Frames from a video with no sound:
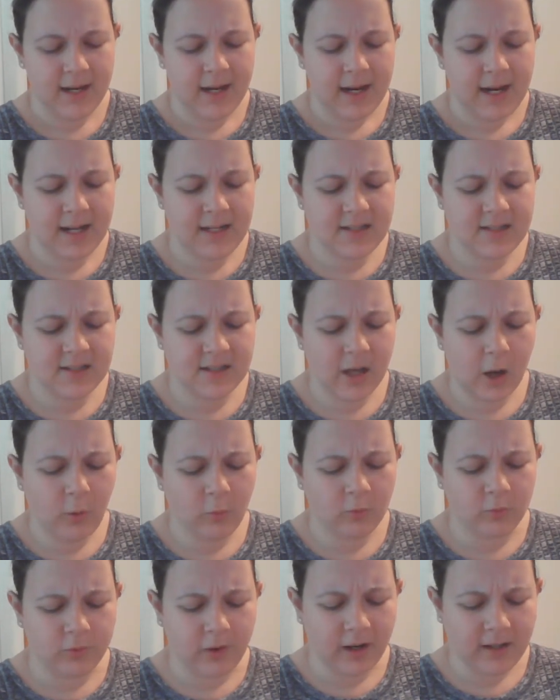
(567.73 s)
It's
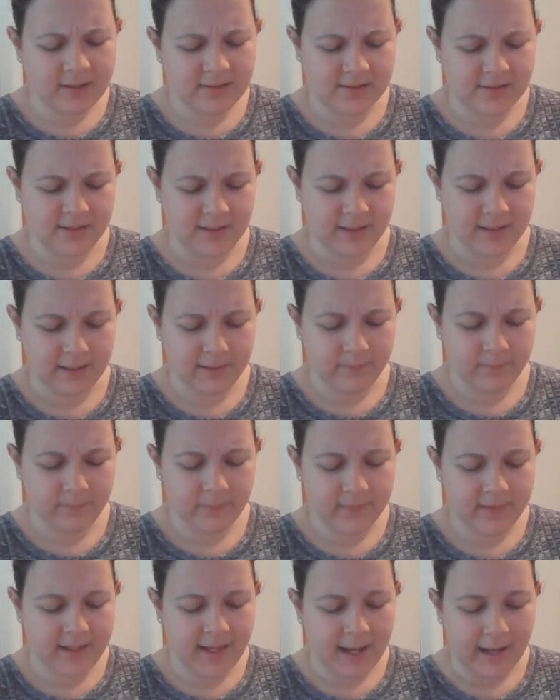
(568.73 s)
so rusty.
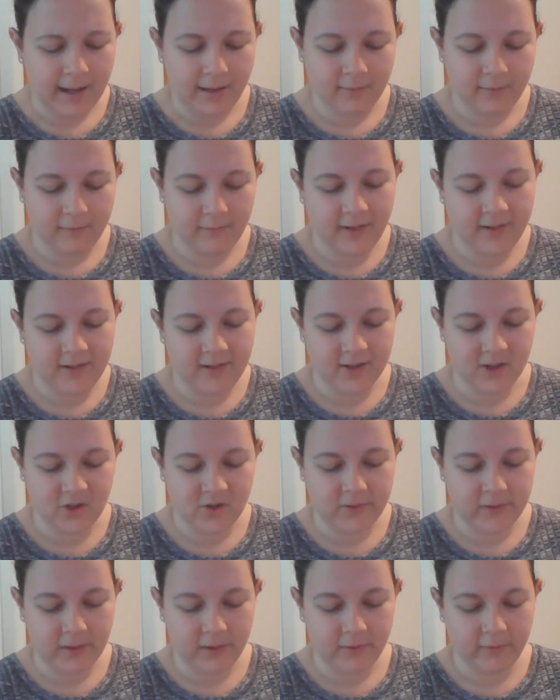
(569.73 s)
Yeah, vintage
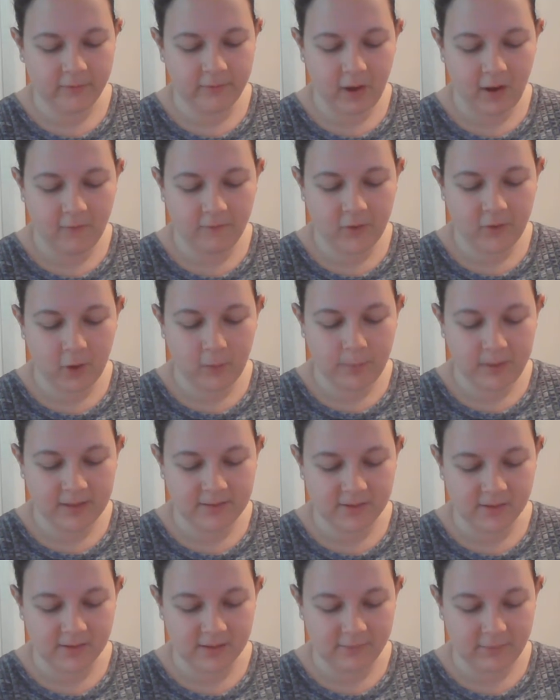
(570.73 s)
stuff. A few
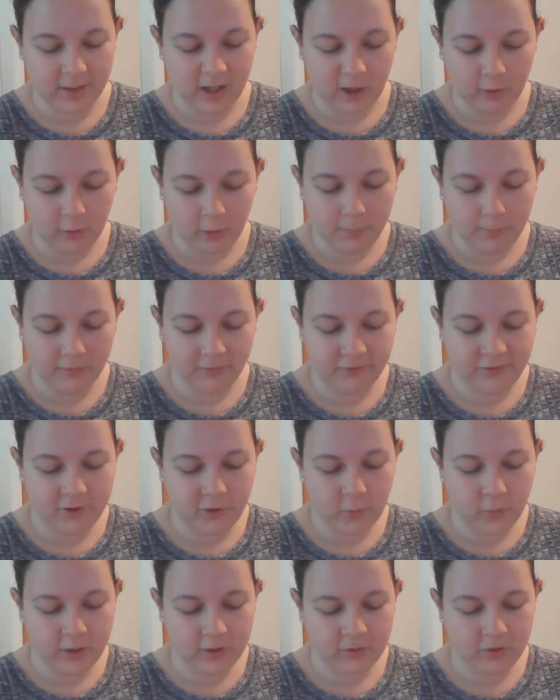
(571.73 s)
pieces of it are almost
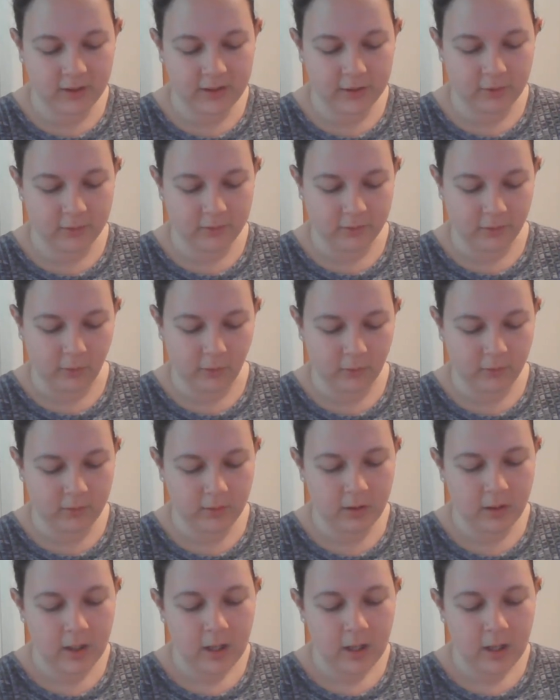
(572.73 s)
200 years old.